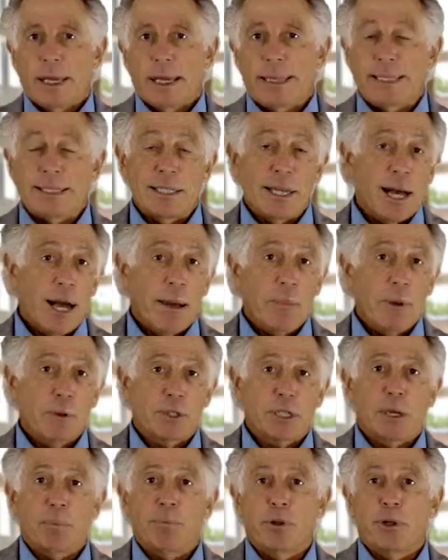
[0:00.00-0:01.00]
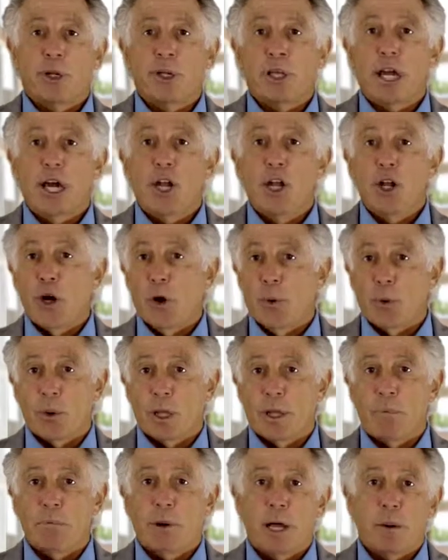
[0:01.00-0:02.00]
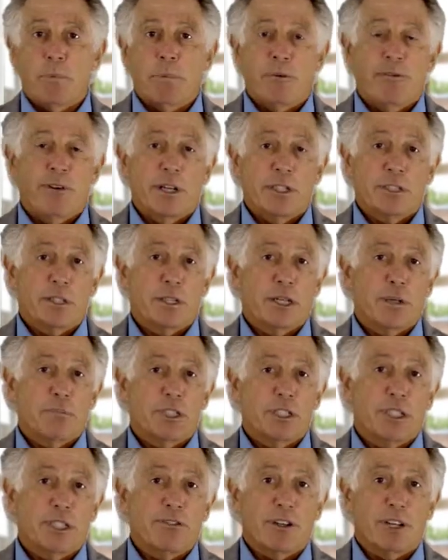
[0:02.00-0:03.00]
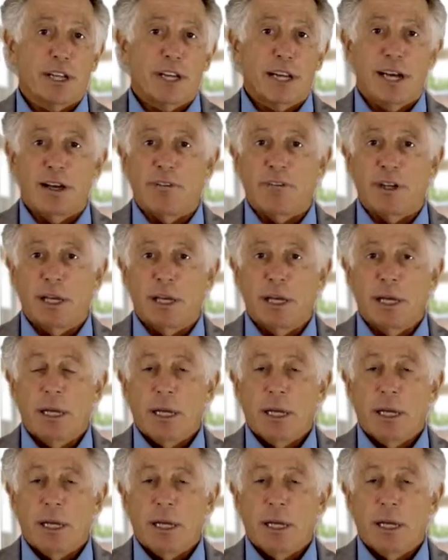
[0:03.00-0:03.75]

At the time, it was completely unknown, led by a professor named Stephen Covey.